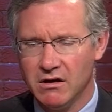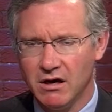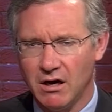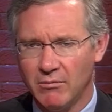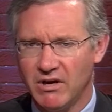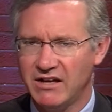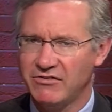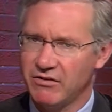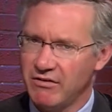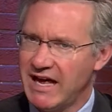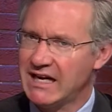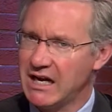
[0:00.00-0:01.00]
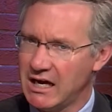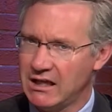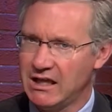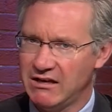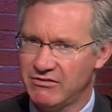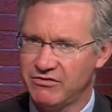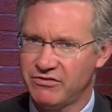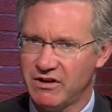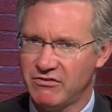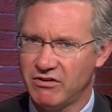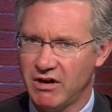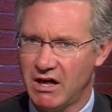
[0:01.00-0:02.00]
And so that kind of
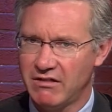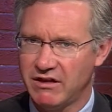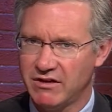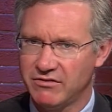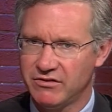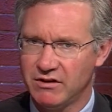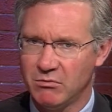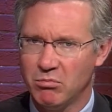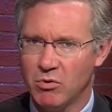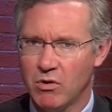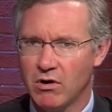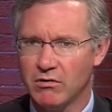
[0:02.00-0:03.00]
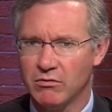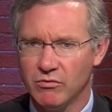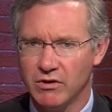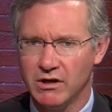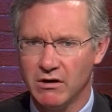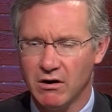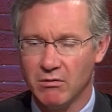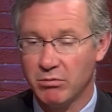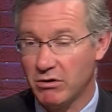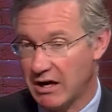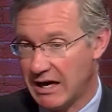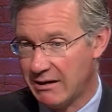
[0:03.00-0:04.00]
legislation, I think, is important. We are
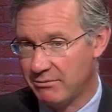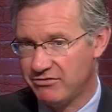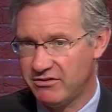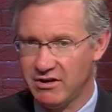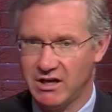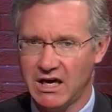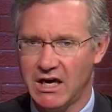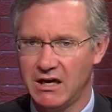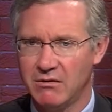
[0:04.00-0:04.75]
perhaps today